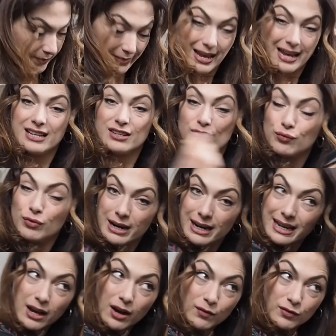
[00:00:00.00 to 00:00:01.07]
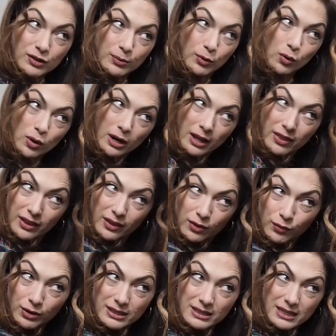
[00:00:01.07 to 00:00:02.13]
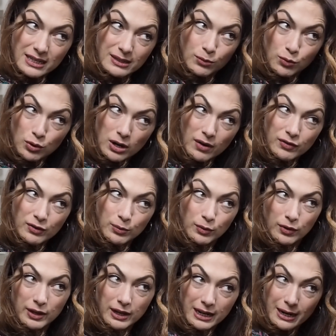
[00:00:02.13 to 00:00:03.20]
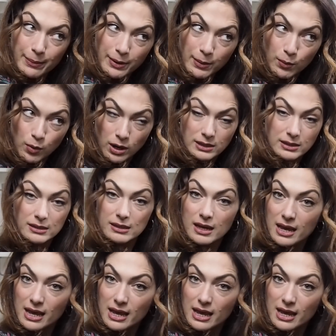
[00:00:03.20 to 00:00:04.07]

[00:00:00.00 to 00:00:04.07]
And it's really comfortable, and I think the reason it's more comfortable than the clip-in ones